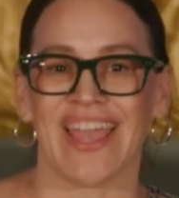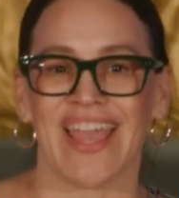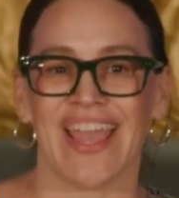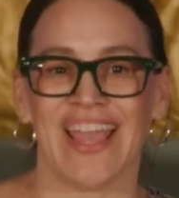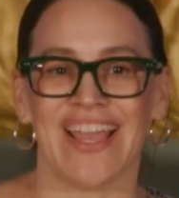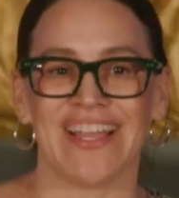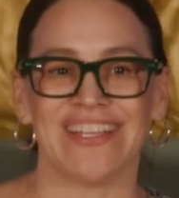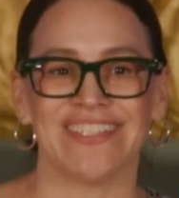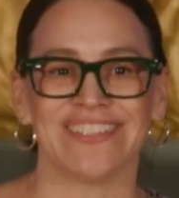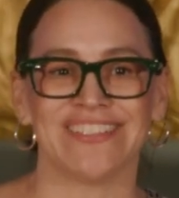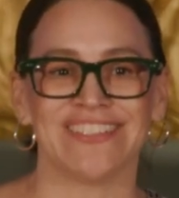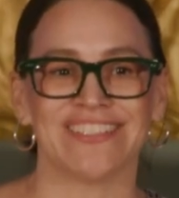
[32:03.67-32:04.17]

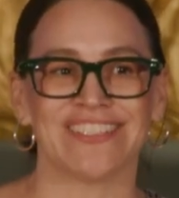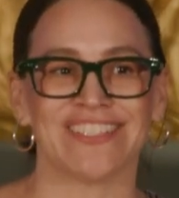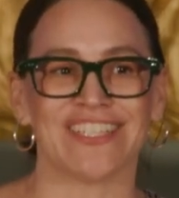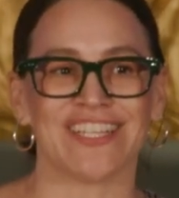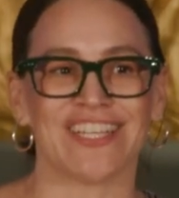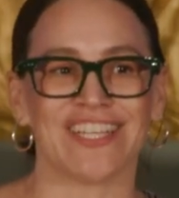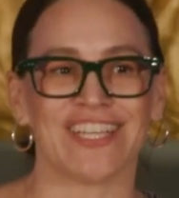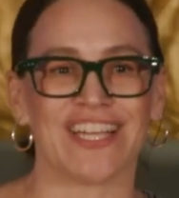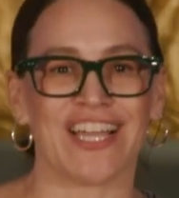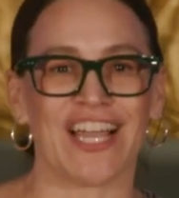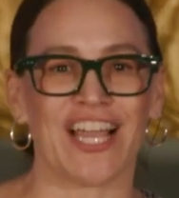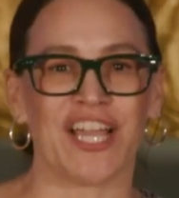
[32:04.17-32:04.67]
And
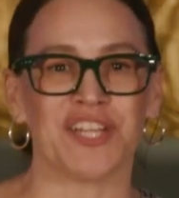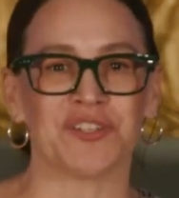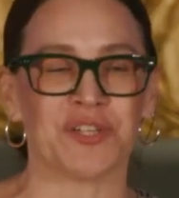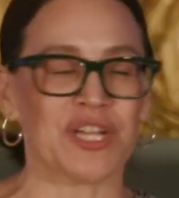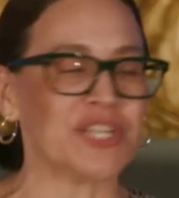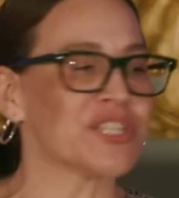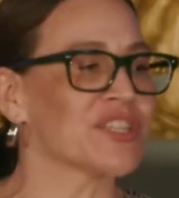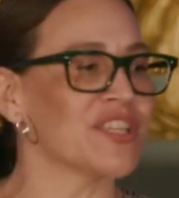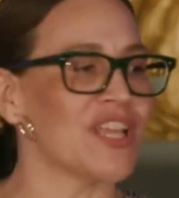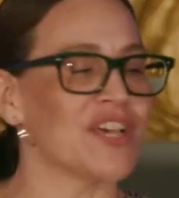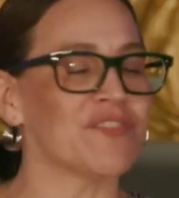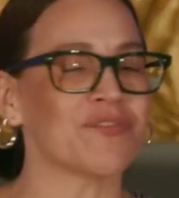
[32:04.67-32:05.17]

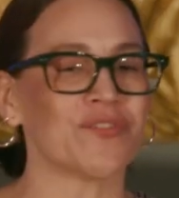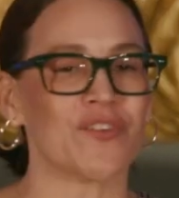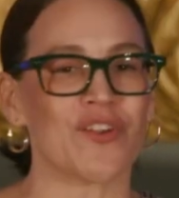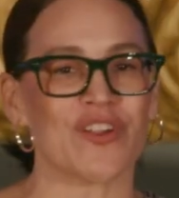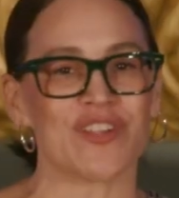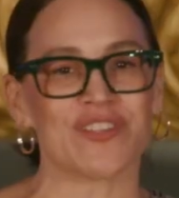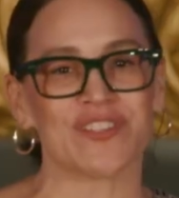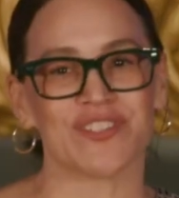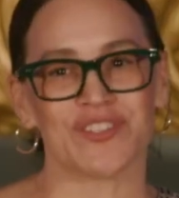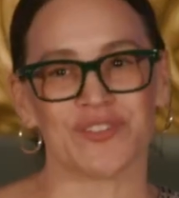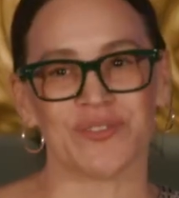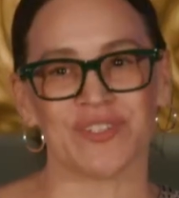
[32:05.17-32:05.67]
I'd love for
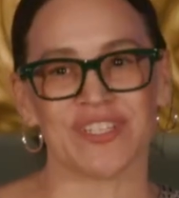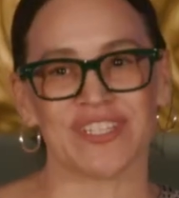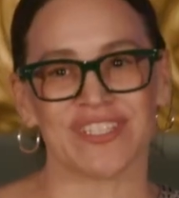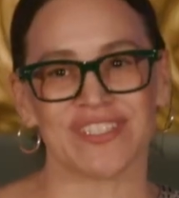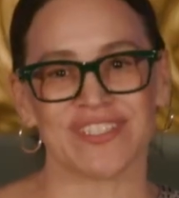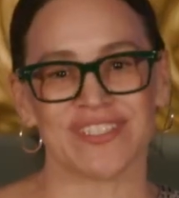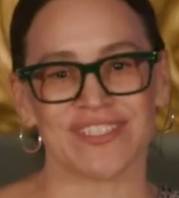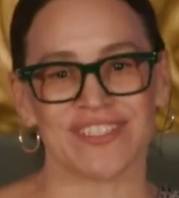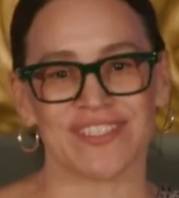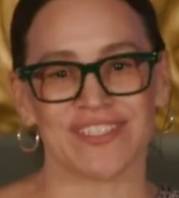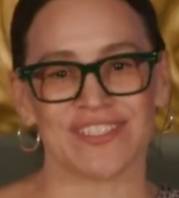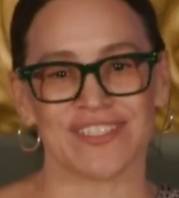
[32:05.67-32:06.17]
our
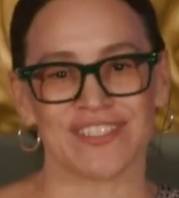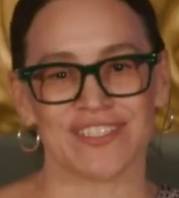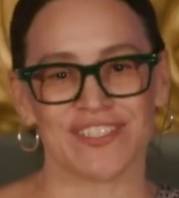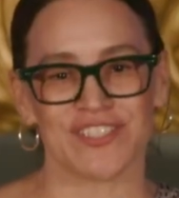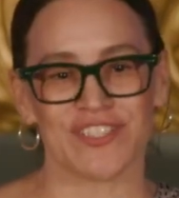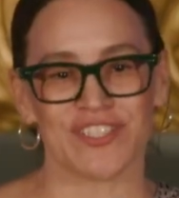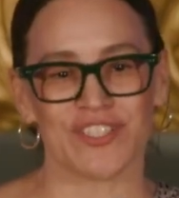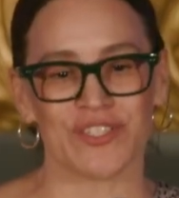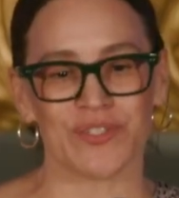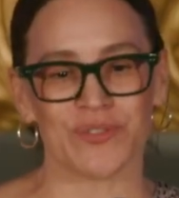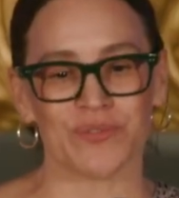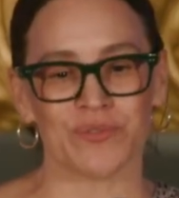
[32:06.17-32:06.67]
students
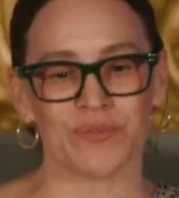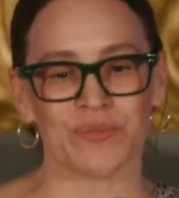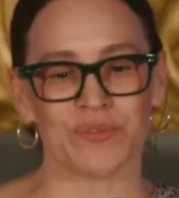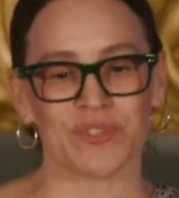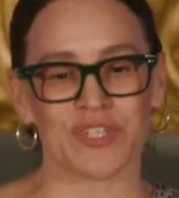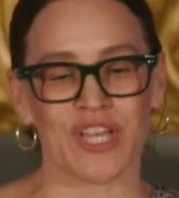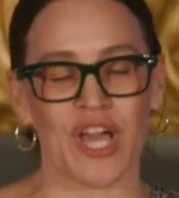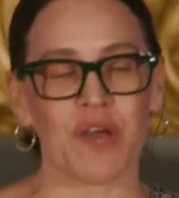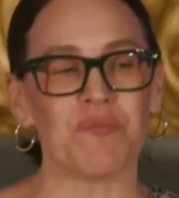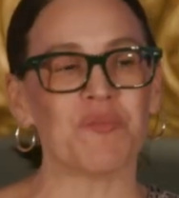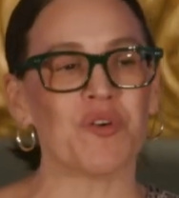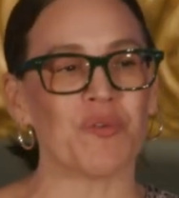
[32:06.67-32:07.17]
to
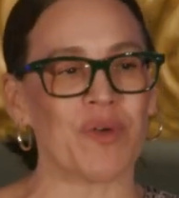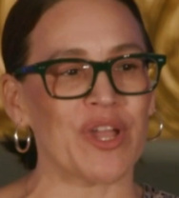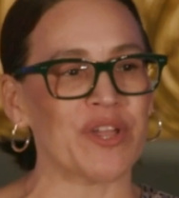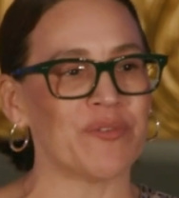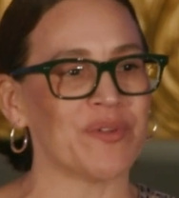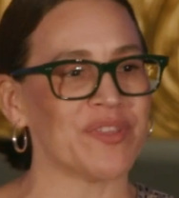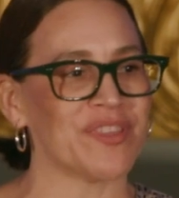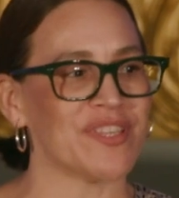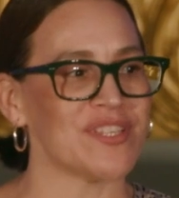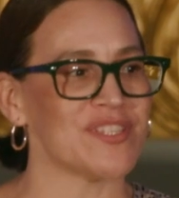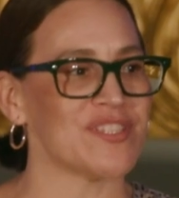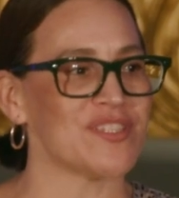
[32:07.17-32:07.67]
come away
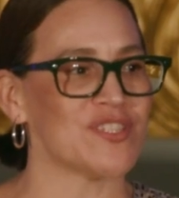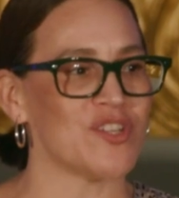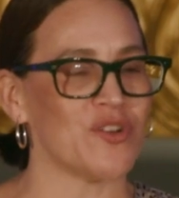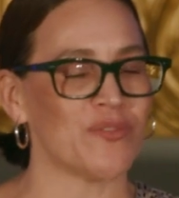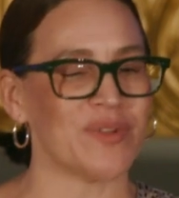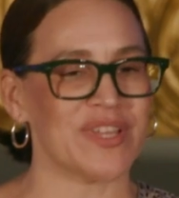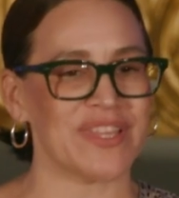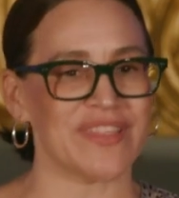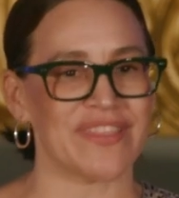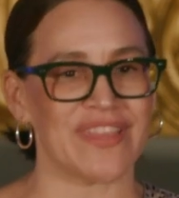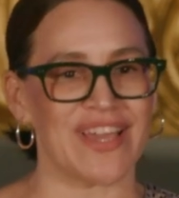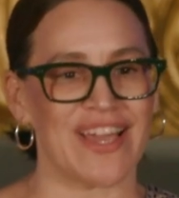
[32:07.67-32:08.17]
with this
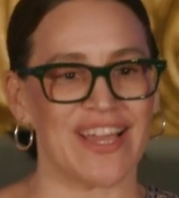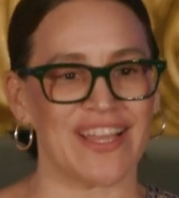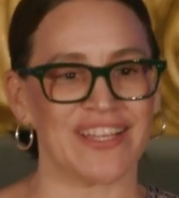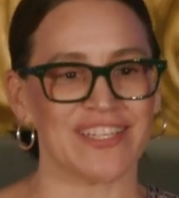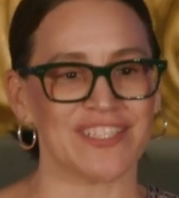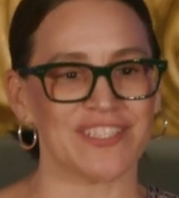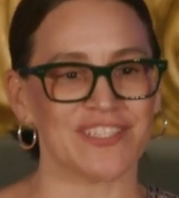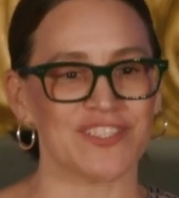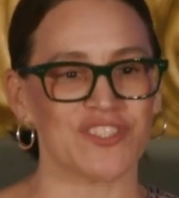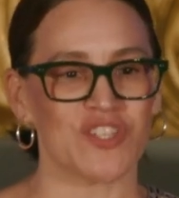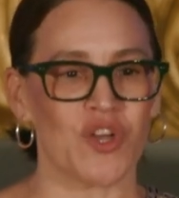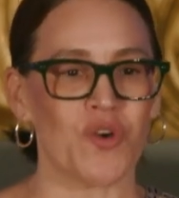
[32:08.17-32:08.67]
knowing that
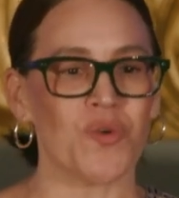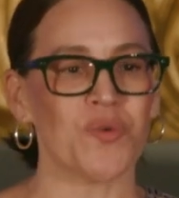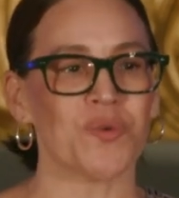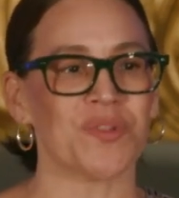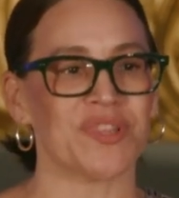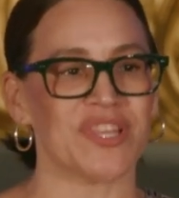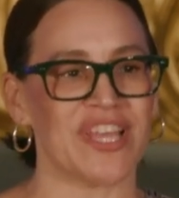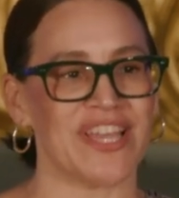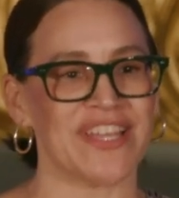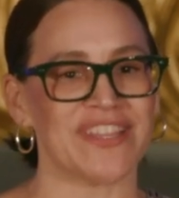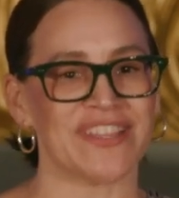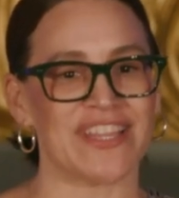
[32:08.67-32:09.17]

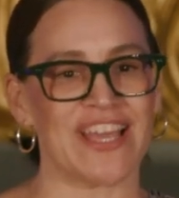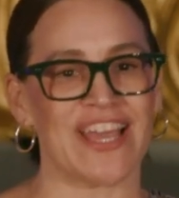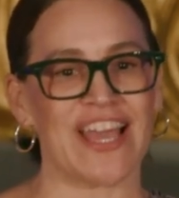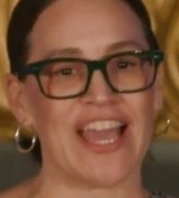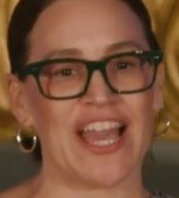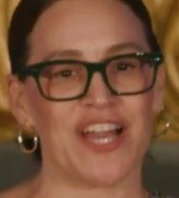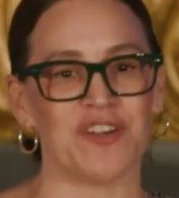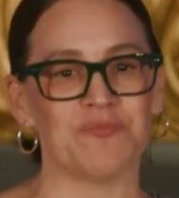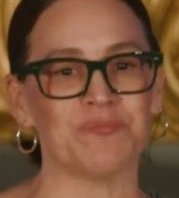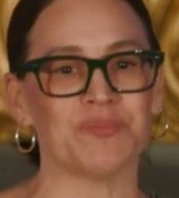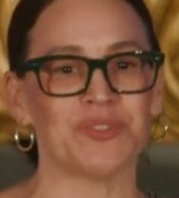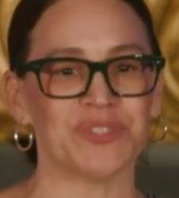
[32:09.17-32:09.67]
don't let that
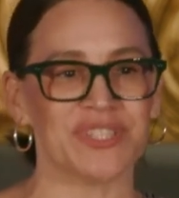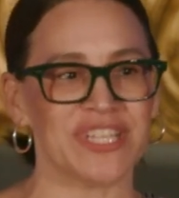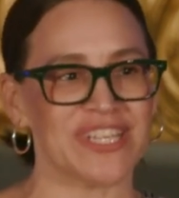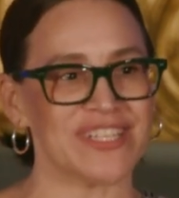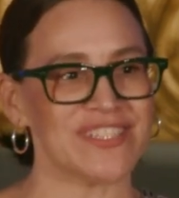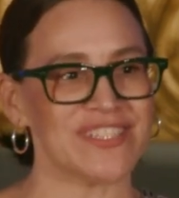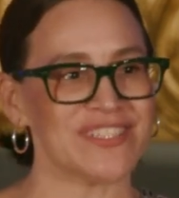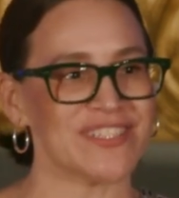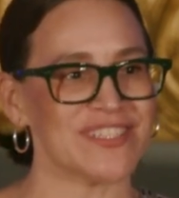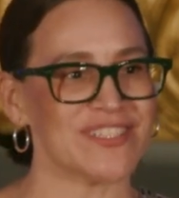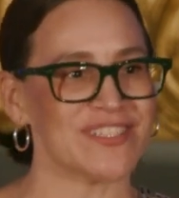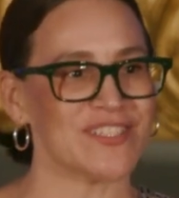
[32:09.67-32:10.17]

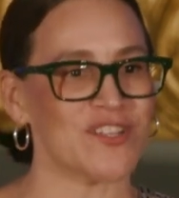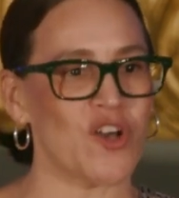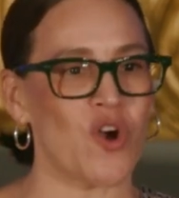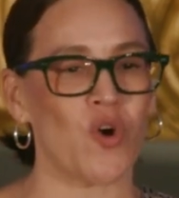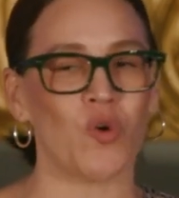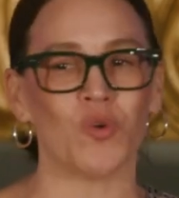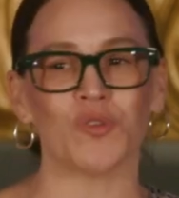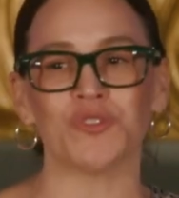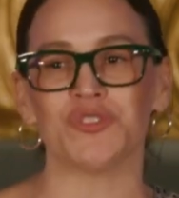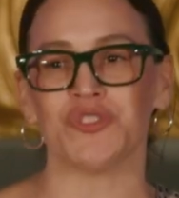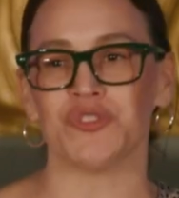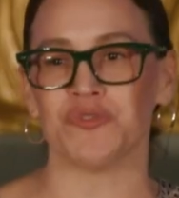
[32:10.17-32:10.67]
humbleness
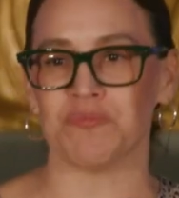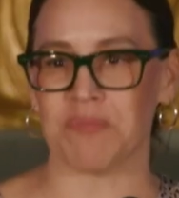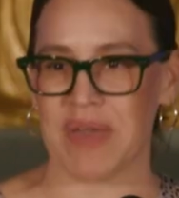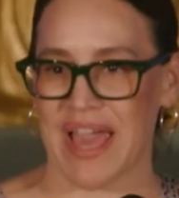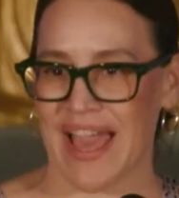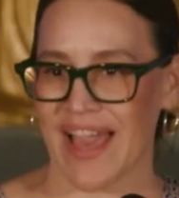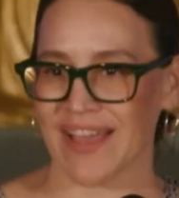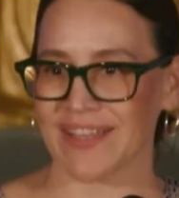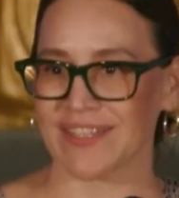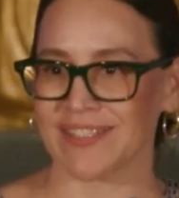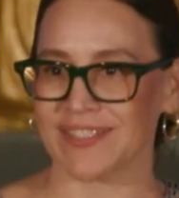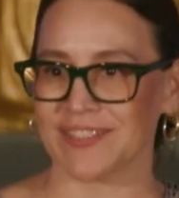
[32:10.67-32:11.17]
hold you
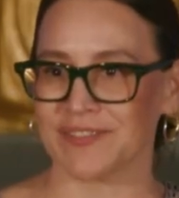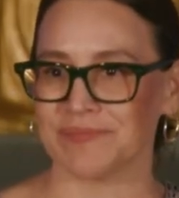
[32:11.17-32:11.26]
back,